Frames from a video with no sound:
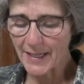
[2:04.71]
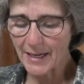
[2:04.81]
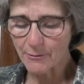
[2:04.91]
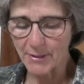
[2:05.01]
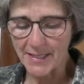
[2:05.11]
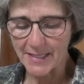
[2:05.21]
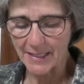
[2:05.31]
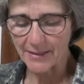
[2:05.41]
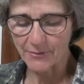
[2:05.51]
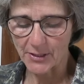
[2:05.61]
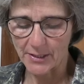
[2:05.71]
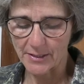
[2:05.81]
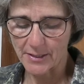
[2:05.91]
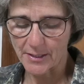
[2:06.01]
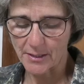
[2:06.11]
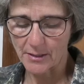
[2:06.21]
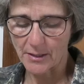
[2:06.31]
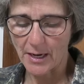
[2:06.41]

I received this,